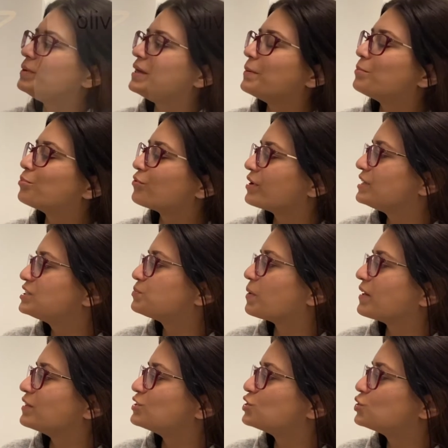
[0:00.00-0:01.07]
embraced by
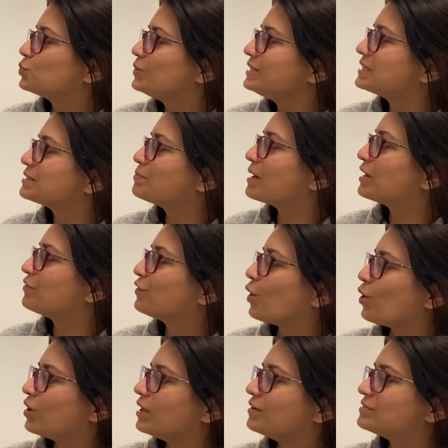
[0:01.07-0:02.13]
the sweet smell of the
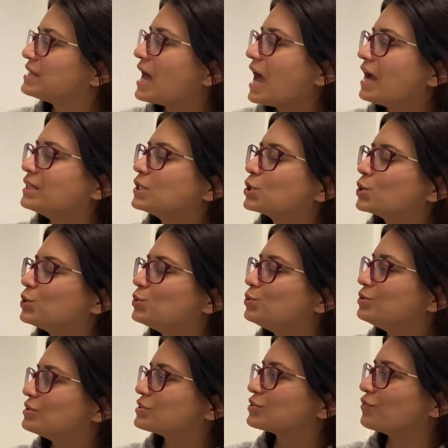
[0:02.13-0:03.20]
olives and the
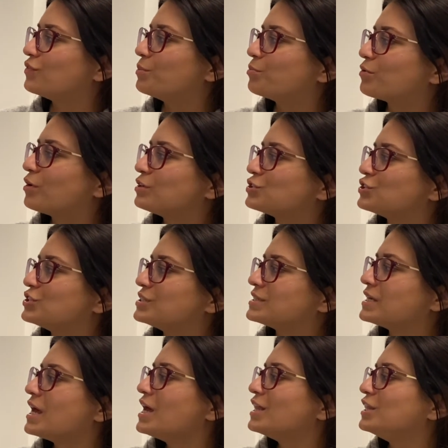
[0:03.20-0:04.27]
coolness of the branches.
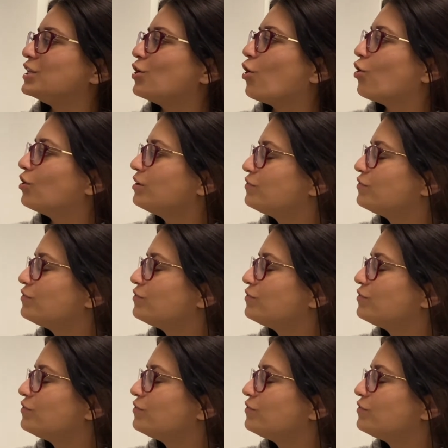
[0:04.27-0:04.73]
The olive